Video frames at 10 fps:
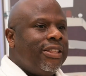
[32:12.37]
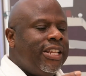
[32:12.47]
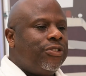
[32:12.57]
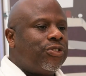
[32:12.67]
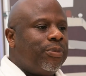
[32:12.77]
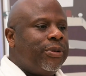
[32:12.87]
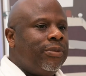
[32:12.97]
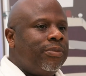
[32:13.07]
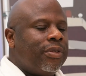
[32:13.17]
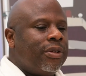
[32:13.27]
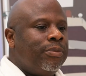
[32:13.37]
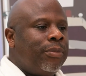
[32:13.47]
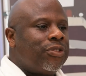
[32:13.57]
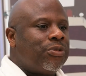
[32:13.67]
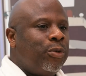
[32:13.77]
needs to be
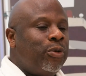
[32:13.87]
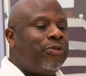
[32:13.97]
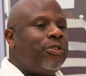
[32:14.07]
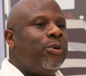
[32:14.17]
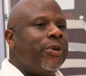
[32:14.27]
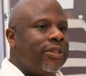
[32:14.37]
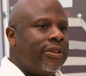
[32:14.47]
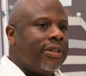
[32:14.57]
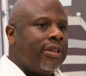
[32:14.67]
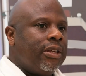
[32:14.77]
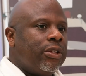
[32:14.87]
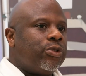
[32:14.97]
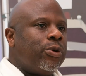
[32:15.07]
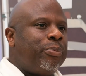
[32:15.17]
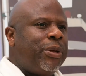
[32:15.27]
much more fluid.
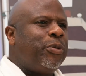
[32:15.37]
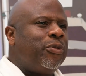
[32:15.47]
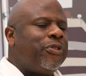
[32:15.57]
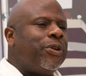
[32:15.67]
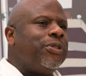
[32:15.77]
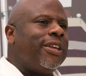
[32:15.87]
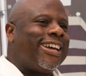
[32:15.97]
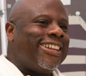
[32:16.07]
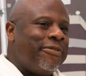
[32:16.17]
So people feel they can